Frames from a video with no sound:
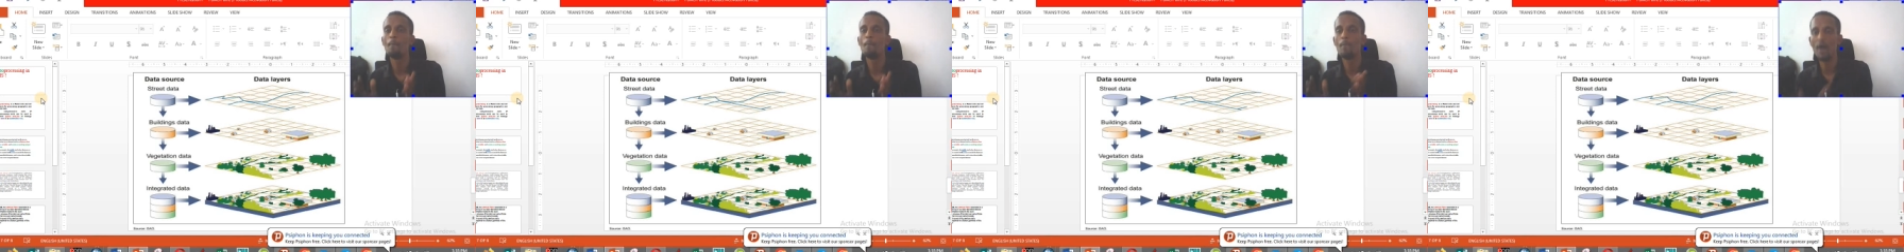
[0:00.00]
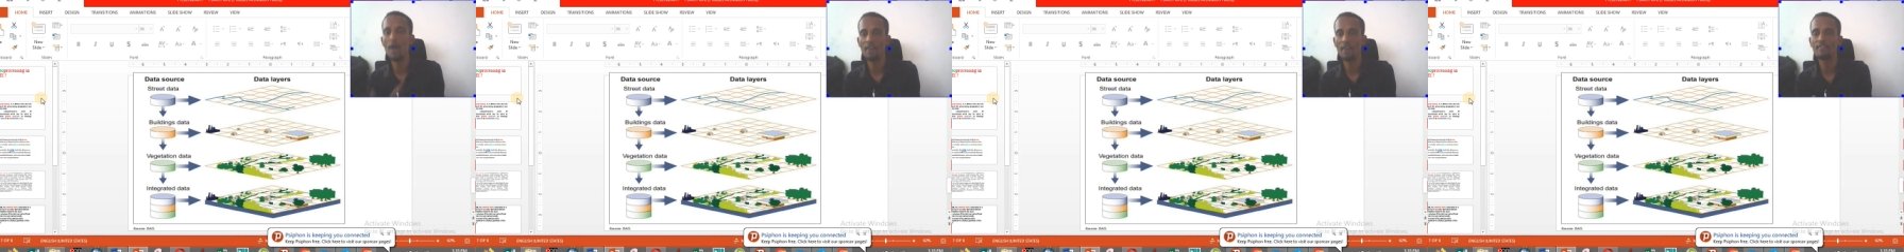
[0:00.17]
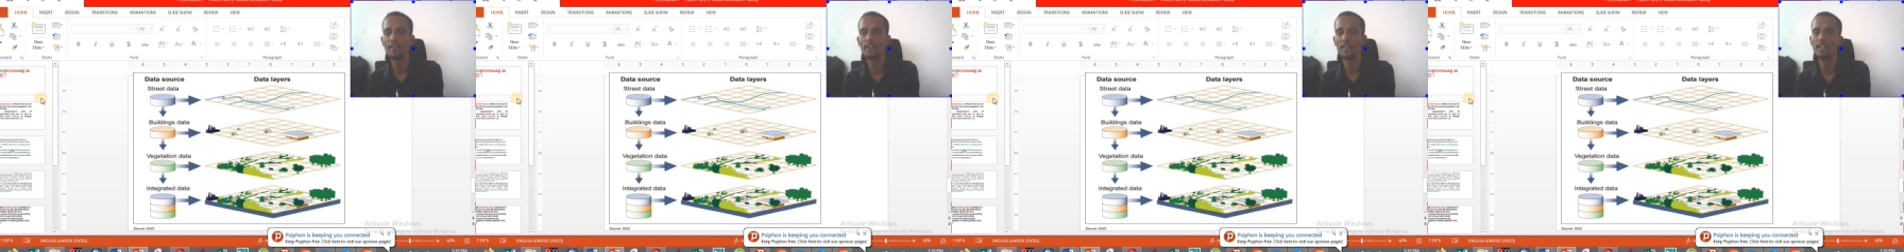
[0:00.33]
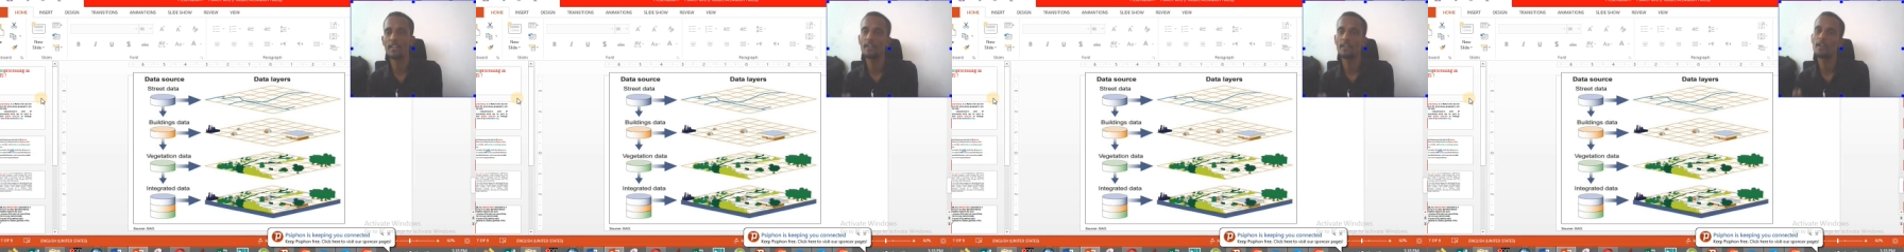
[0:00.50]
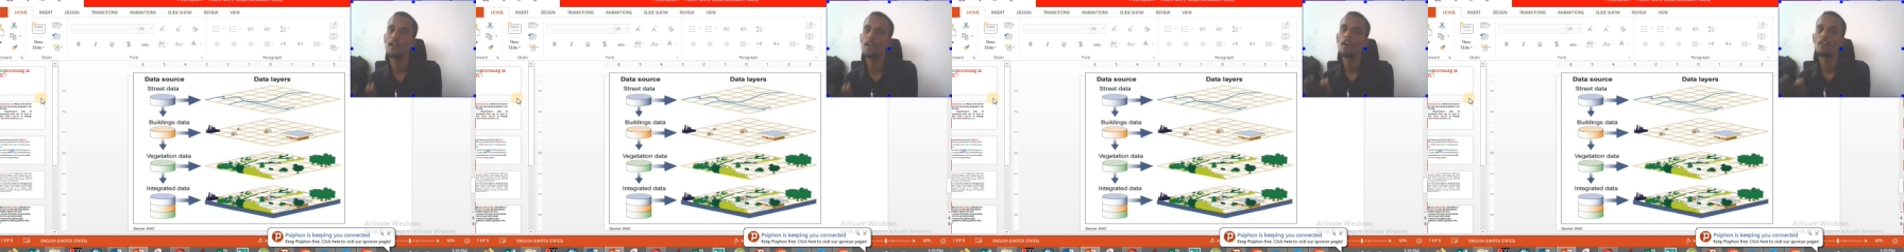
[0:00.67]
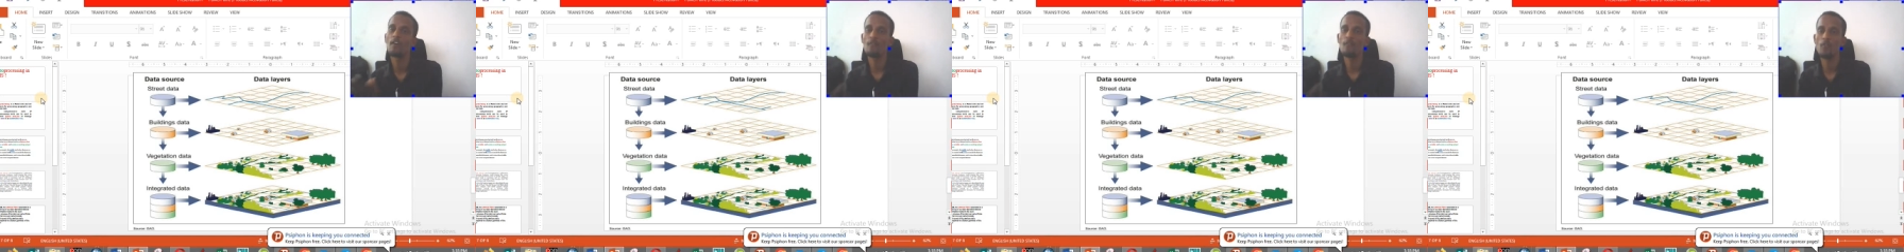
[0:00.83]
buffering
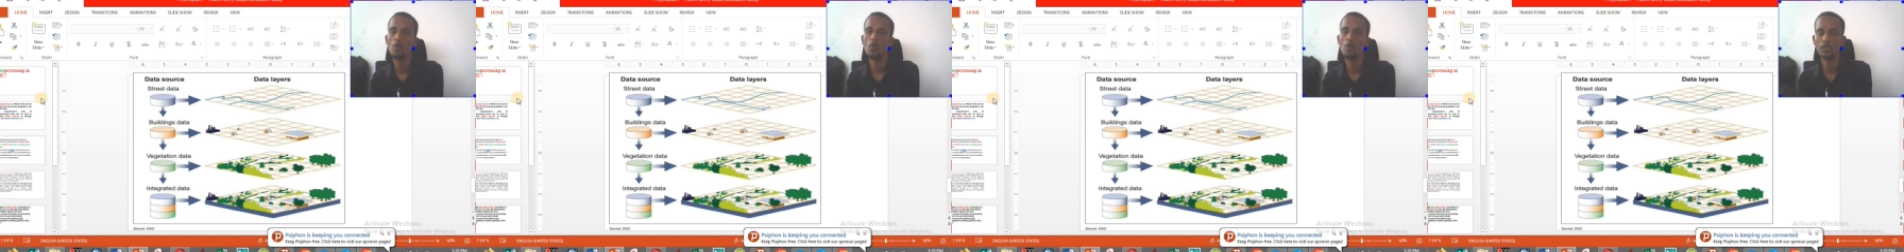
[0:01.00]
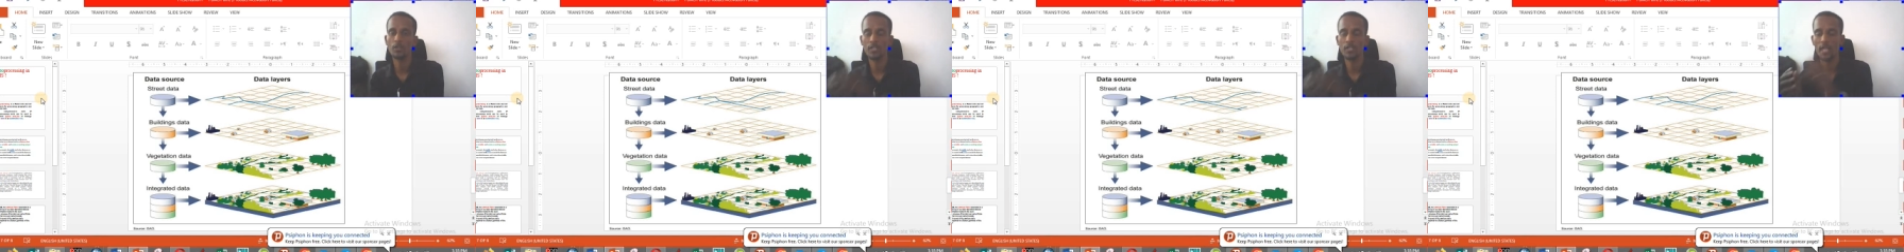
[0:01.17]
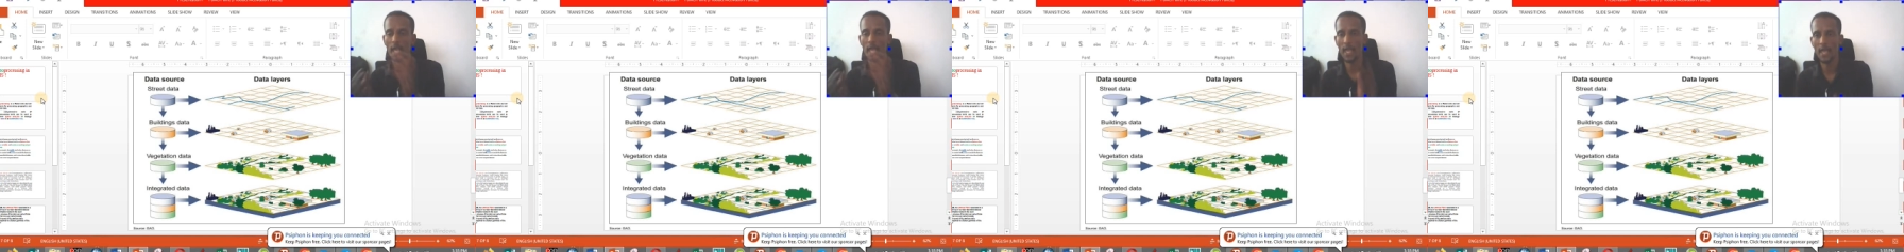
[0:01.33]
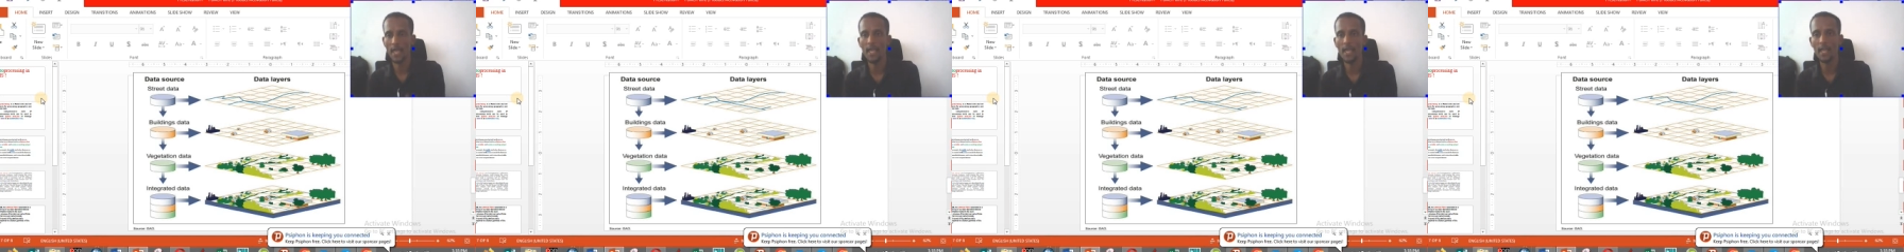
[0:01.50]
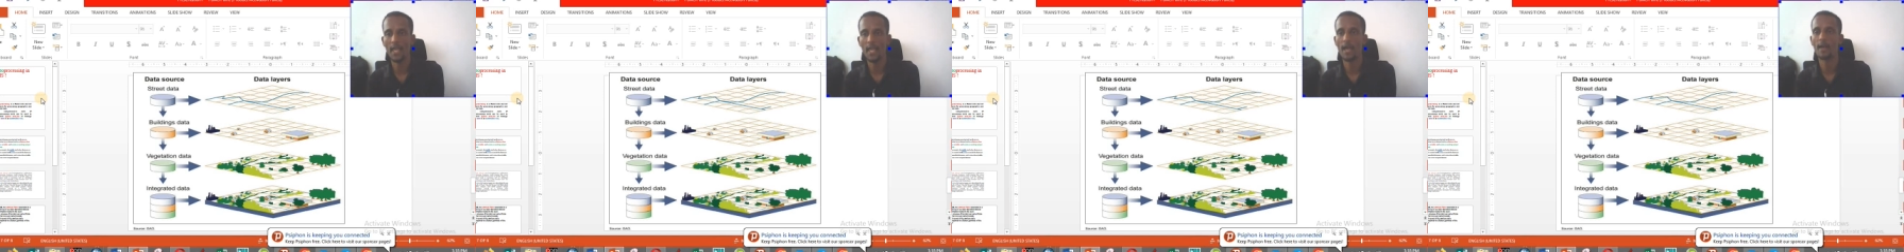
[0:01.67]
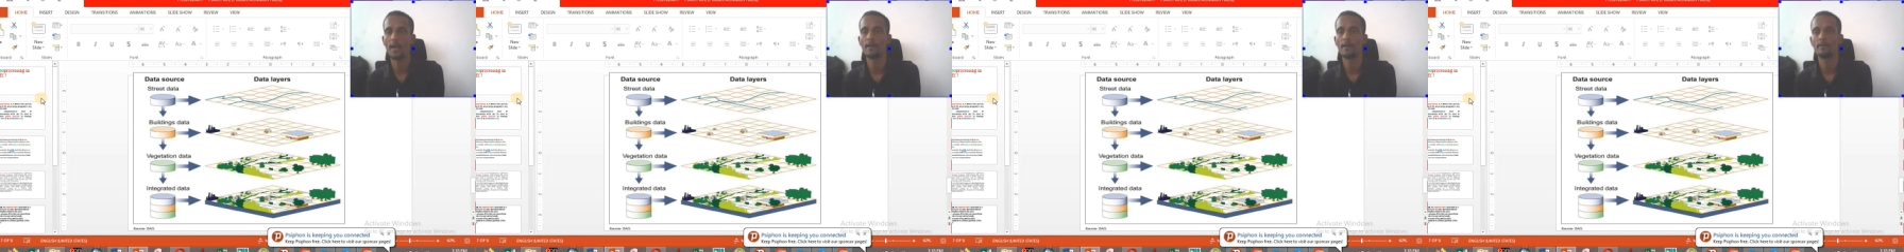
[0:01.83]
for the
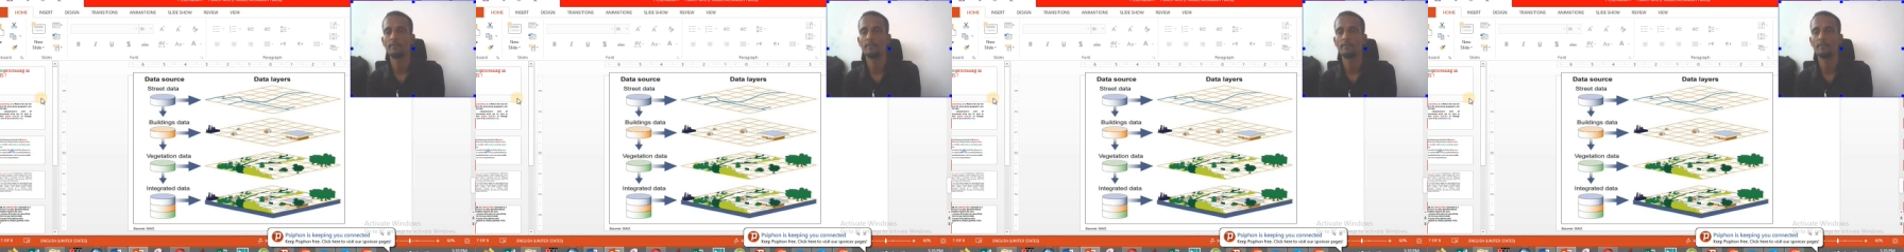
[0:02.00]
area.